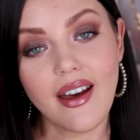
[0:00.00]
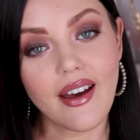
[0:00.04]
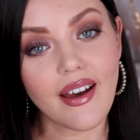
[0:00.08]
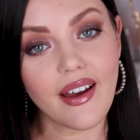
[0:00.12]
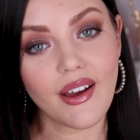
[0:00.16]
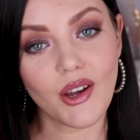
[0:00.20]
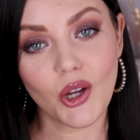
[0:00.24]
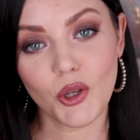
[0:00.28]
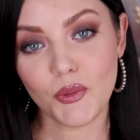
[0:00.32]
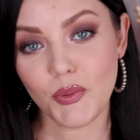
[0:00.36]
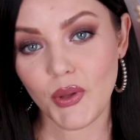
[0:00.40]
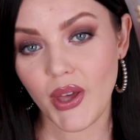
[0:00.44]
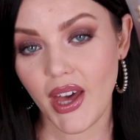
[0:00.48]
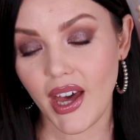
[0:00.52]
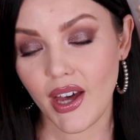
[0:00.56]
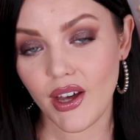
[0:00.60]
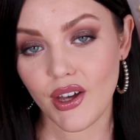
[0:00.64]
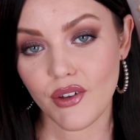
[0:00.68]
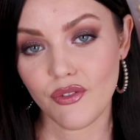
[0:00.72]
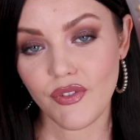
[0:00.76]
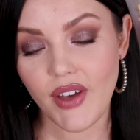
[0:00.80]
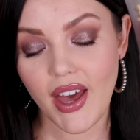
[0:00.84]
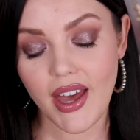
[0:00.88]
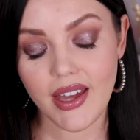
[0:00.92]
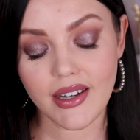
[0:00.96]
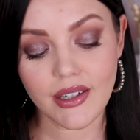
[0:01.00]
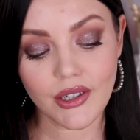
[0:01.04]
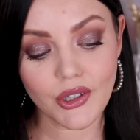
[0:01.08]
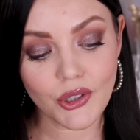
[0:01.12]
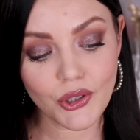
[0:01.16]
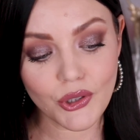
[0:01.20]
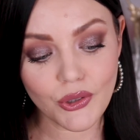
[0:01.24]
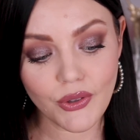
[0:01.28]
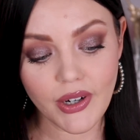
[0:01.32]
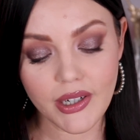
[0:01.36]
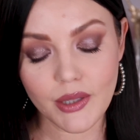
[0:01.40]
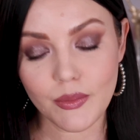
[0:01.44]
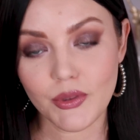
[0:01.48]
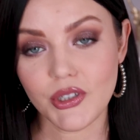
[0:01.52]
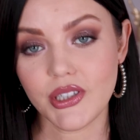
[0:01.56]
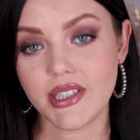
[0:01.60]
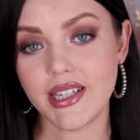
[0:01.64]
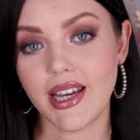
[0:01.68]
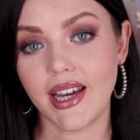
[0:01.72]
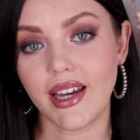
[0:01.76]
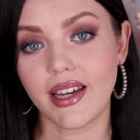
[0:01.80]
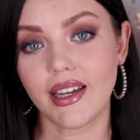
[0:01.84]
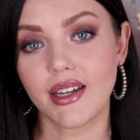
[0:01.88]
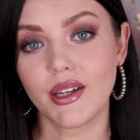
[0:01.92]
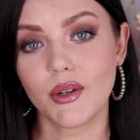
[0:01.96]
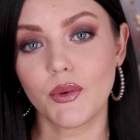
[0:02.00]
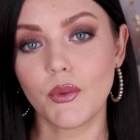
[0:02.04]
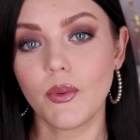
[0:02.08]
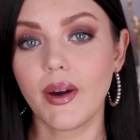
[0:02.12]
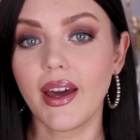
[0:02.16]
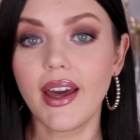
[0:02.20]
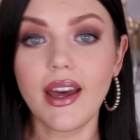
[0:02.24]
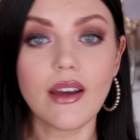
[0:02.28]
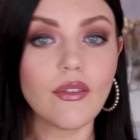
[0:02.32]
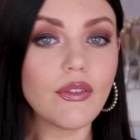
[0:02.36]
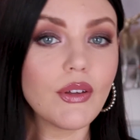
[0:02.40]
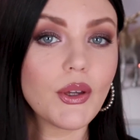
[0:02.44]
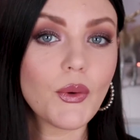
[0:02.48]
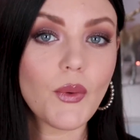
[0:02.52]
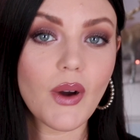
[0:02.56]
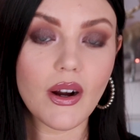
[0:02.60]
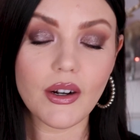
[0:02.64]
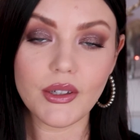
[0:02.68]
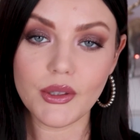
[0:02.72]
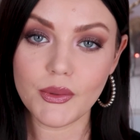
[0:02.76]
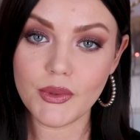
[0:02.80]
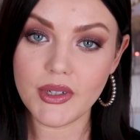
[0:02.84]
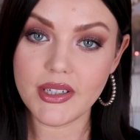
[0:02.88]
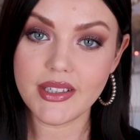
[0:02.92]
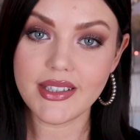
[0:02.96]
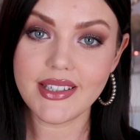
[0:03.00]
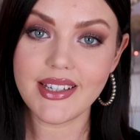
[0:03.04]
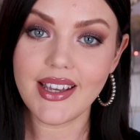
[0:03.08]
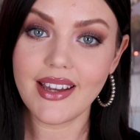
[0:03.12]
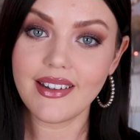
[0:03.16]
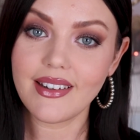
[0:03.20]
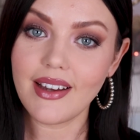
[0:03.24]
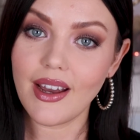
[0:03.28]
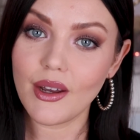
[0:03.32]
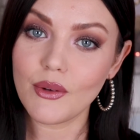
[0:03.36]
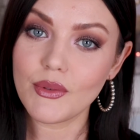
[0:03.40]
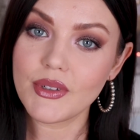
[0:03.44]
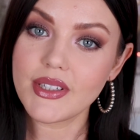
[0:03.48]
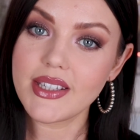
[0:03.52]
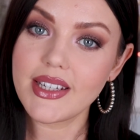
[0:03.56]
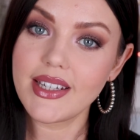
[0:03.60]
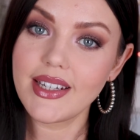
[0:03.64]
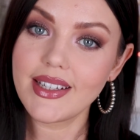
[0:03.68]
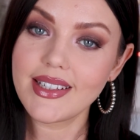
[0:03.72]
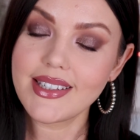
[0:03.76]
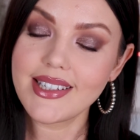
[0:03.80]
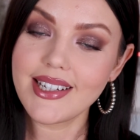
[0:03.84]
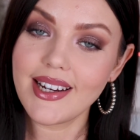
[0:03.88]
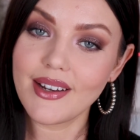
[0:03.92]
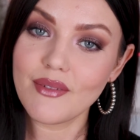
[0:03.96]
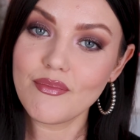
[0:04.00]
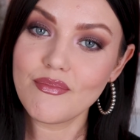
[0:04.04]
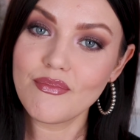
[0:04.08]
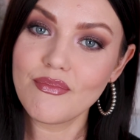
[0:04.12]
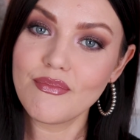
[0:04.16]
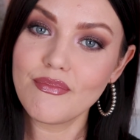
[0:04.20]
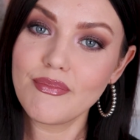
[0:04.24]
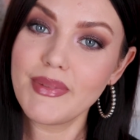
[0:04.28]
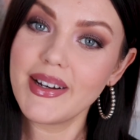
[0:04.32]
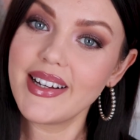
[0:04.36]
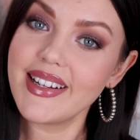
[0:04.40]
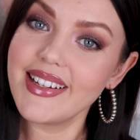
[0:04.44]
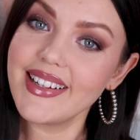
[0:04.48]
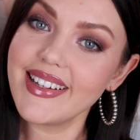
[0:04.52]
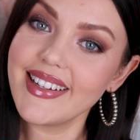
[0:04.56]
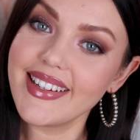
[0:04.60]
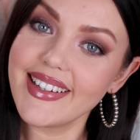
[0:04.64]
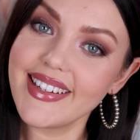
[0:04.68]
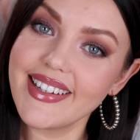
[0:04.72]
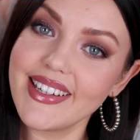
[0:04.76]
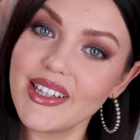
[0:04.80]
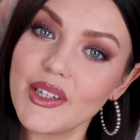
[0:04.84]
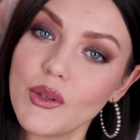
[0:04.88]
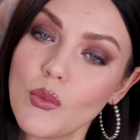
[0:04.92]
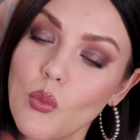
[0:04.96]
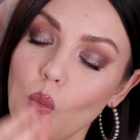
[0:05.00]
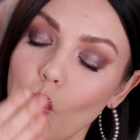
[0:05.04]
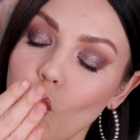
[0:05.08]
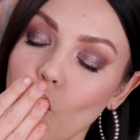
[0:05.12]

I hope you have an incredible day wherever you are in the world, and I will see you next time. Bye.